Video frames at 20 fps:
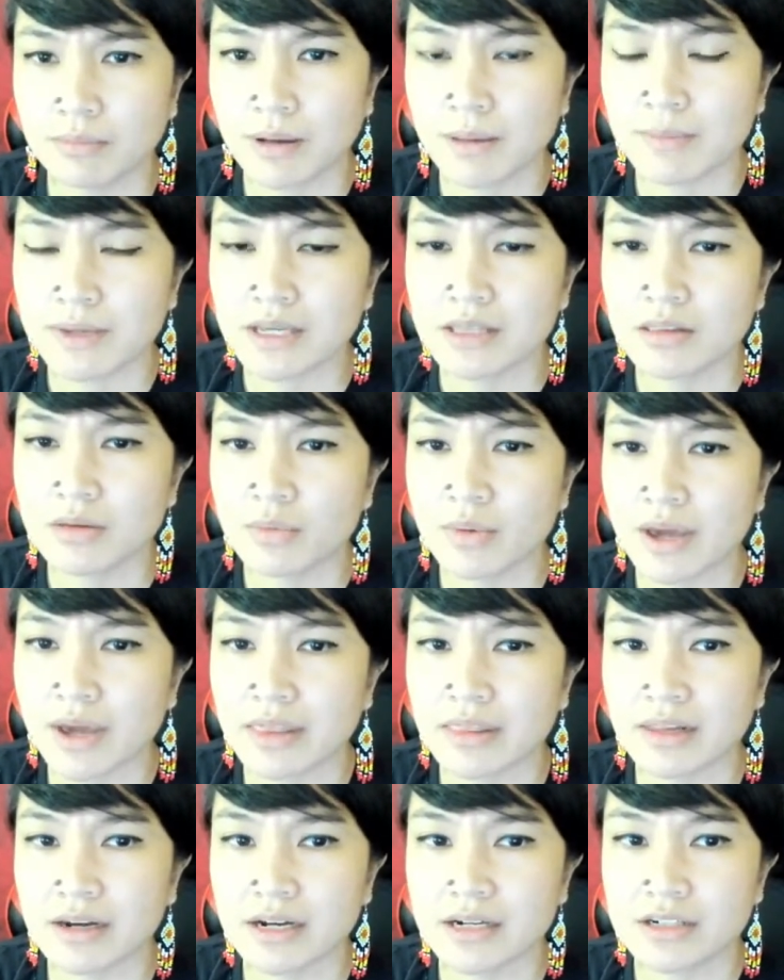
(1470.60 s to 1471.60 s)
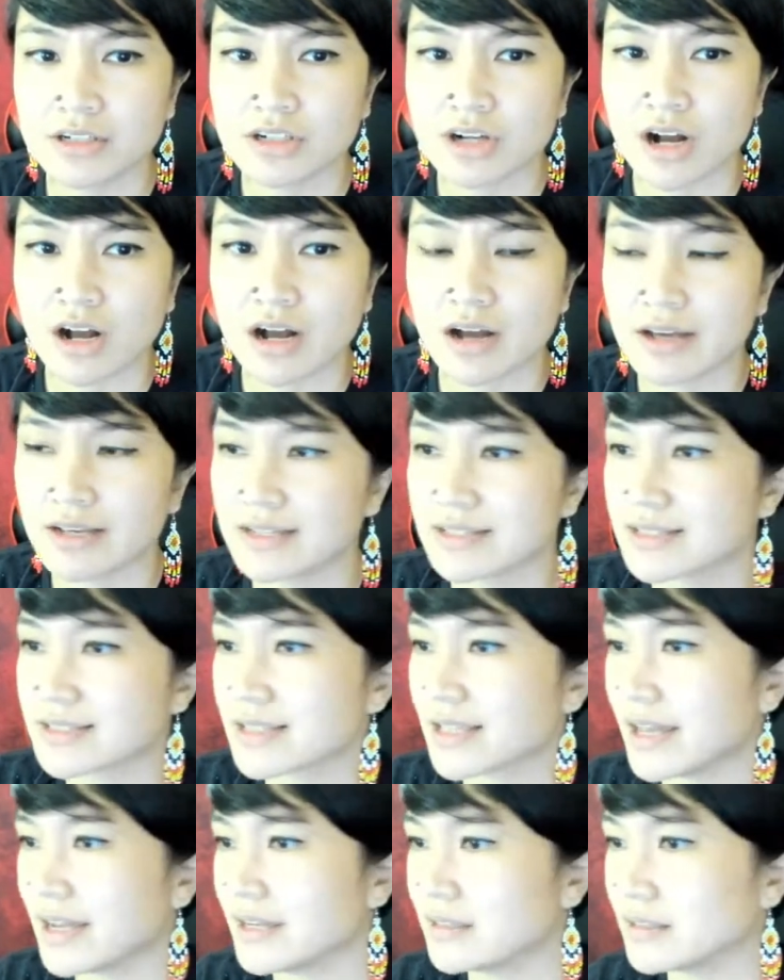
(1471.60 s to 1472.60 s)
mean, the way that I draw is
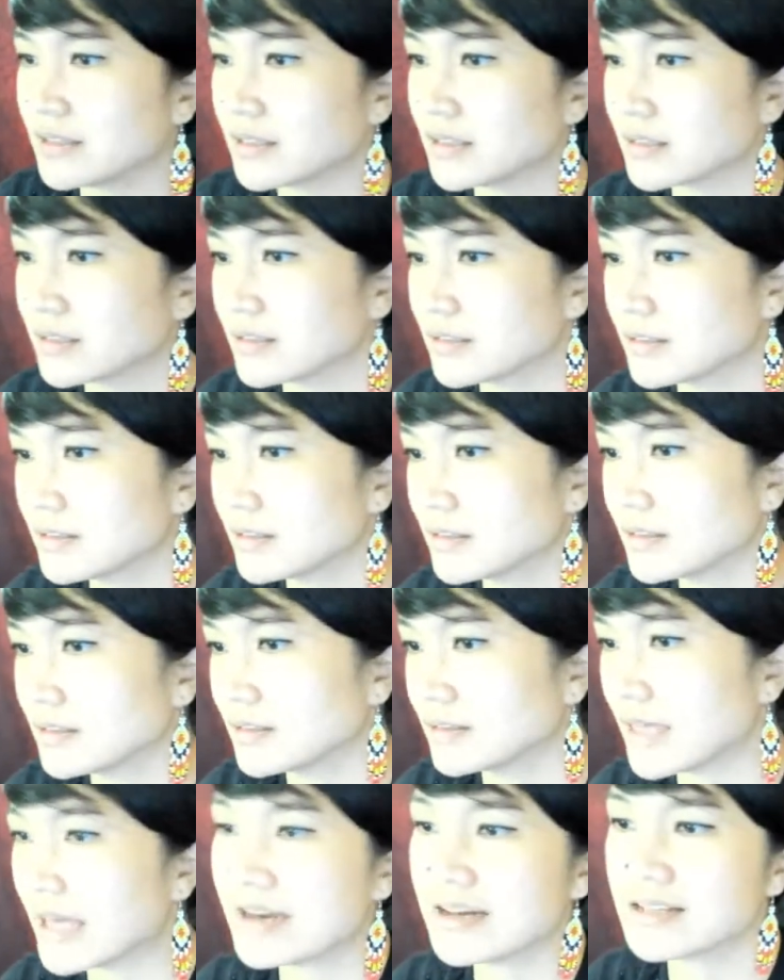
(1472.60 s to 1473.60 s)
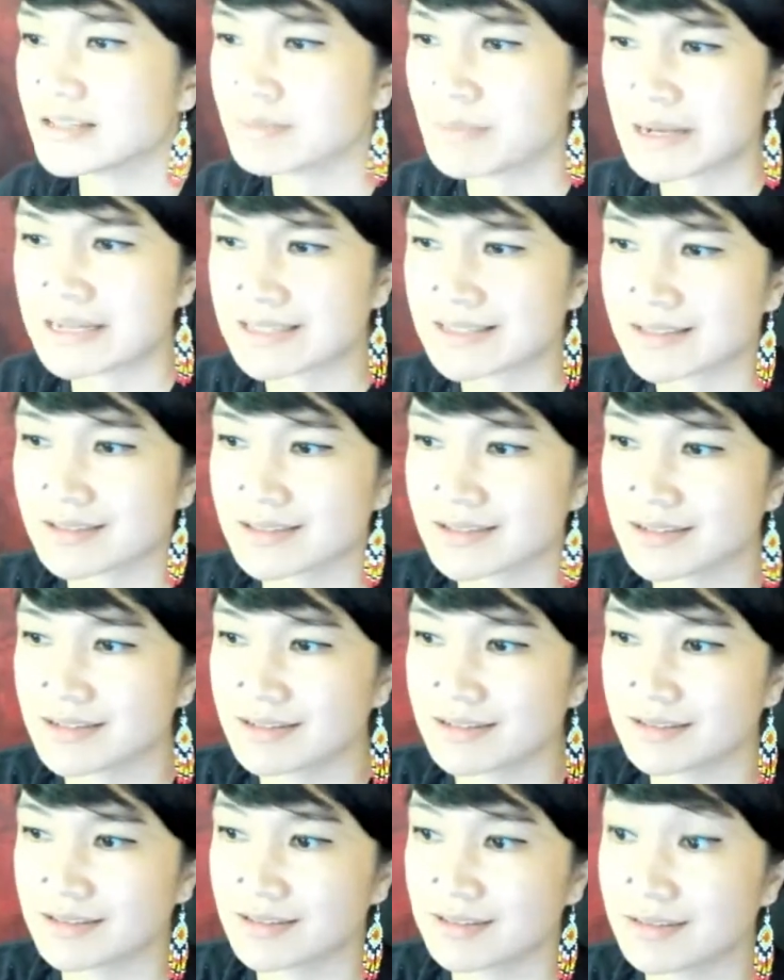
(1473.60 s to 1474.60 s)
like, that is my
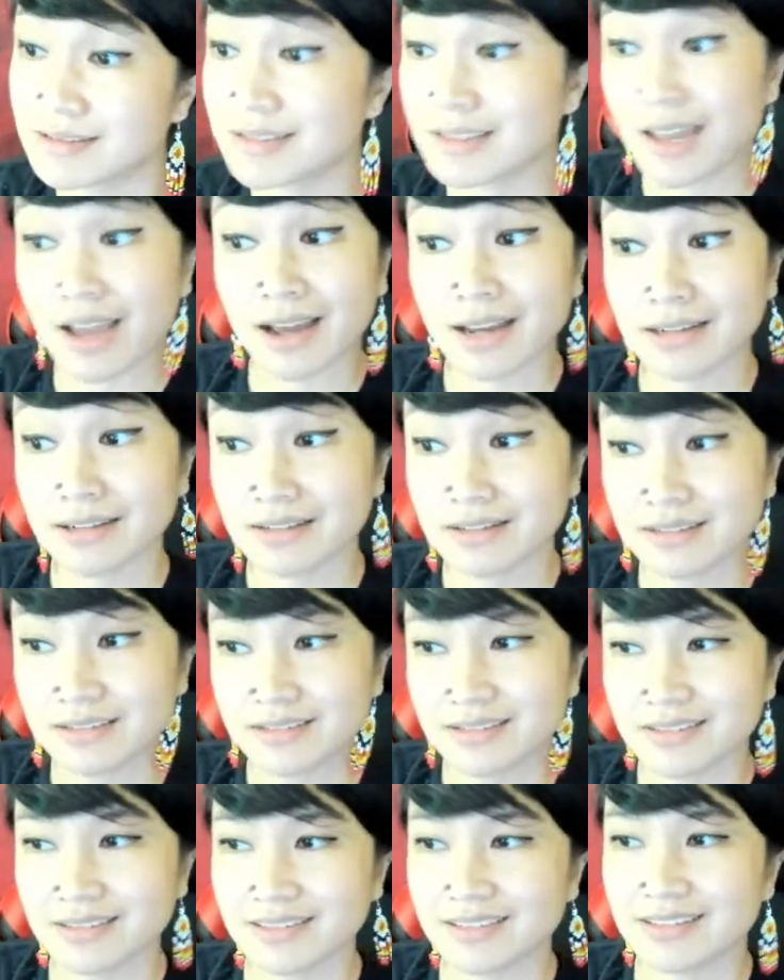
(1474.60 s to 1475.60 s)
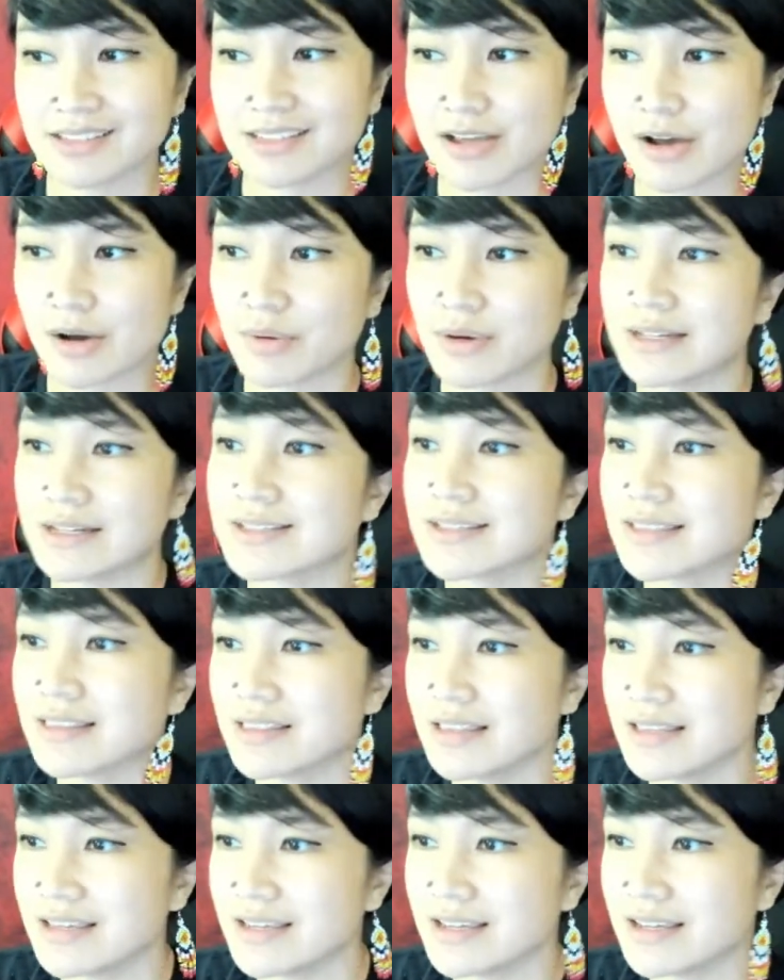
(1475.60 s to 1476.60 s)
style, so it's
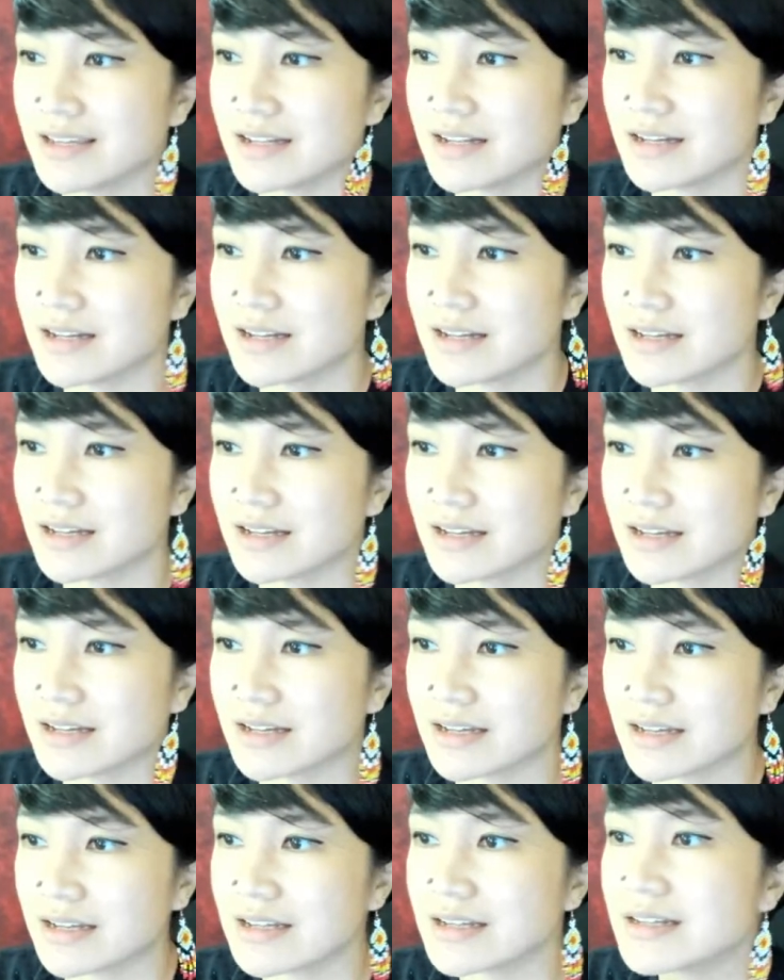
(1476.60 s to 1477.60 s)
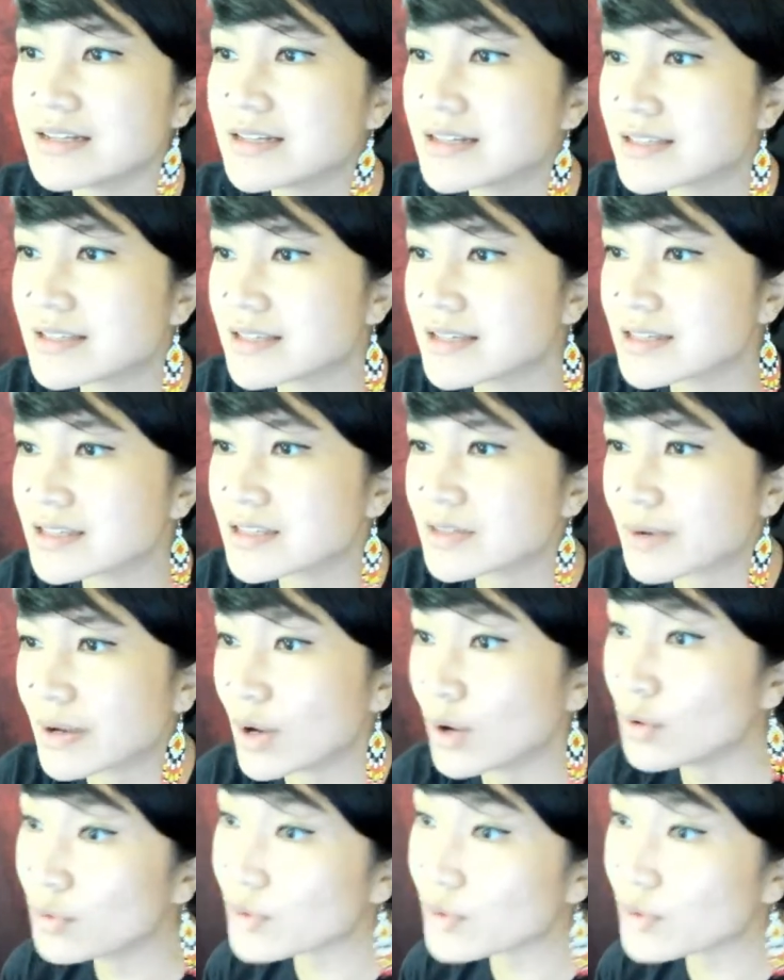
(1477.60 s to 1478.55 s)
the easiest way. Oh,